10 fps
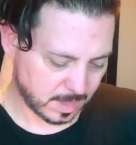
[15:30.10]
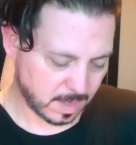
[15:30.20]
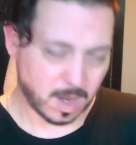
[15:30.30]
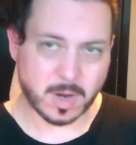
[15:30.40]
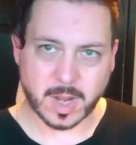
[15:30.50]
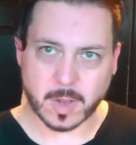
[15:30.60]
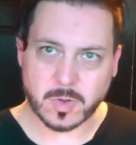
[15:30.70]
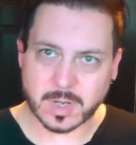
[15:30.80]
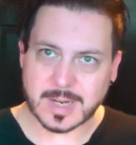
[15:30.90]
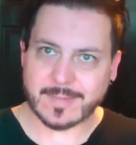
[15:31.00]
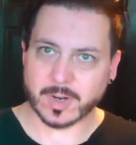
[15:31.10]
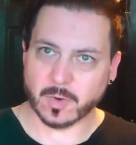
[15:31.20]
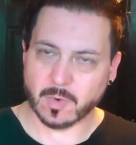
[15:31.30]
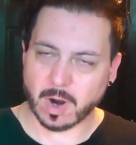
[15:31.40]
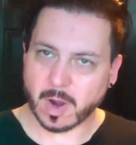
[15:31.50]
Arko, you can never go
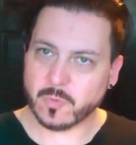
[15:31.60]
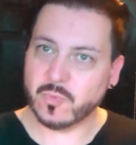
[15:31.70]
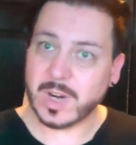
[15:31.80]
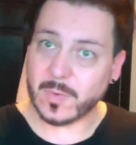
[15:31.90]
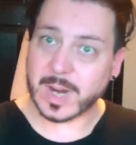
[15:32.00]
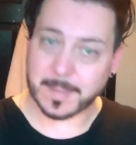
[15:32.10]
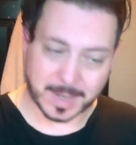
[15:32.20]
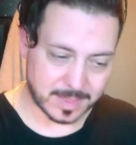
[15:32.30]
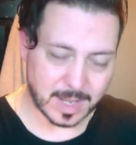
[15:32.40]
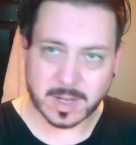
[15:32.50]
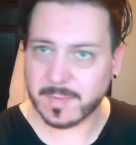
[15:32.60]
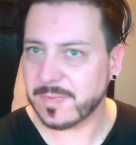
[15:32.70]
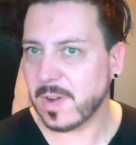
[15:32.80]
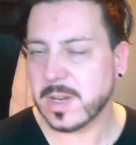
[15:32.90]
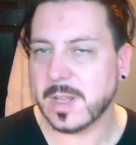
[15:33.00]
wrong. I really recommend that. You can
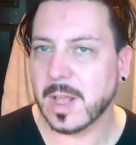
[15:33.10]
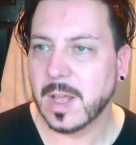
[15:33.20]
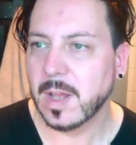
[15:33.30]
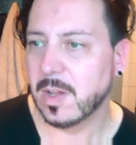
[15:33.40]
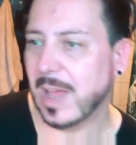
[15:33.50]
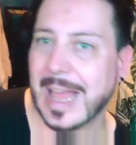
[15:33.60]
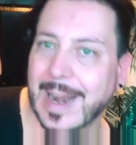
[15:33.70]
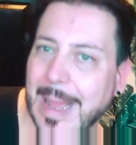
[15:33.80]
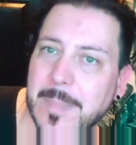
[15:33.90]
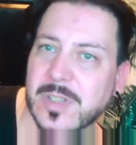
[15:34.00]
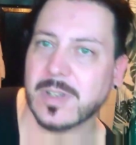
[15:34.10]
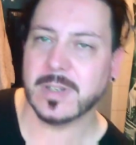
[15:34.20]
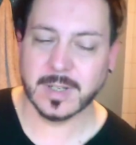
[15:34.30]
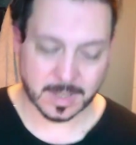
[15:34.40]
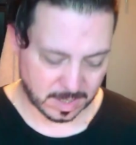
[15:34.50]
find it at Amazon,
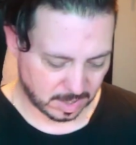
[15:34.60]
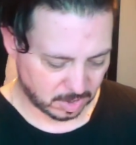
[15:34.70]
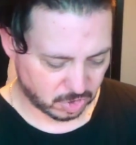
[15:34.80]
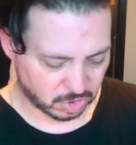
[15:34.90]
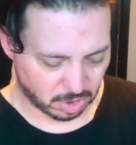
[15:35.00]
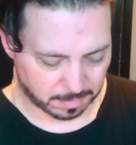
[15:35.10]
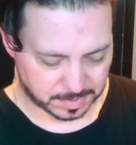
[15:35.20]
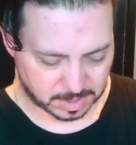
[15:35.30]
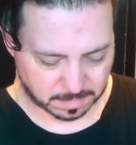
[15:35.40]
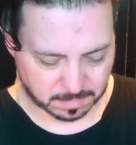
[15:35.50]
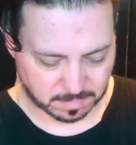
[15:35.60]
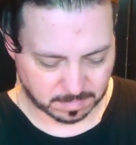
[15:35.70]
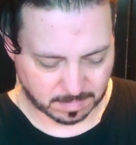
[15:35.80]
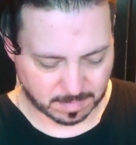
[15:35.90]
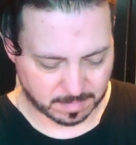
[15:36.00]
shops,
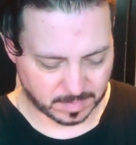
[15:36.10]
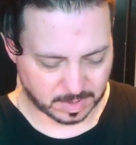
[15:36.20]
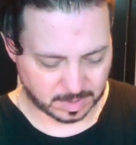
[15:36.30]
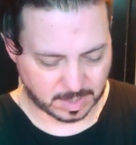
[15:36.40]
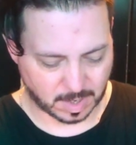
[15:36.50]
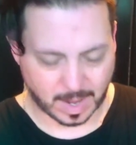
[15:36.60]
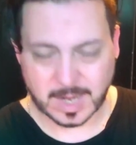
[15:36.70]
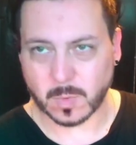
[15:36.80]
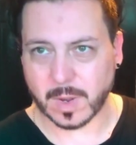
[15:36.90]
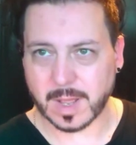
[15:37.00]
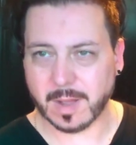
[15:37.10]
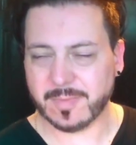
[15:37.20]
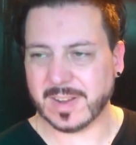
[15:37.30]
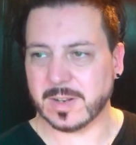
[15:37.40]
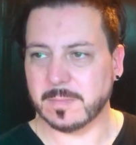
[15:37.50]
you know, anywhere.
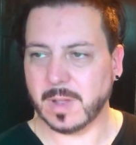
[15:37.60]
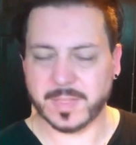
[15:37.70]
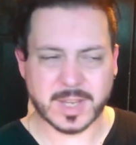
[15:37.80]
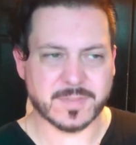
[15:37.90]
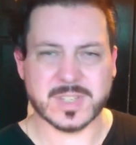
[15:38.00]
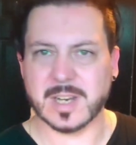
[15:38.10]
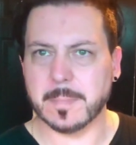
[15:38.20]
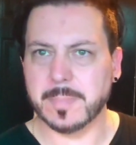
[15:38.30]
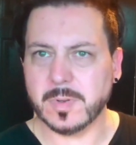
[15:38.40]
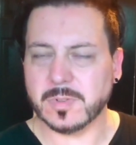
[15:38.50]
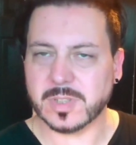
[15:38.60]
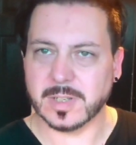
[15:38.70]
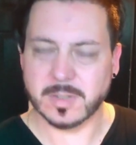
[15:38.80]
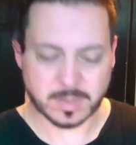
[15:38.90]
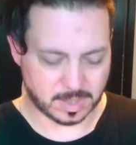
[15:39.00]
I think I've seen it in Boots
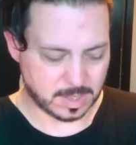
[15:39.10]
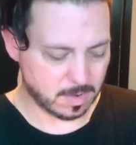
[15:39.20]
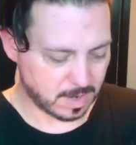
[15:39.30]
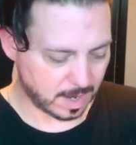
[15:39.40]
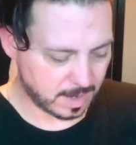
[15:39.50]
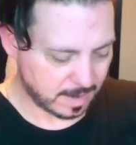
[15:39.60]
in the UK.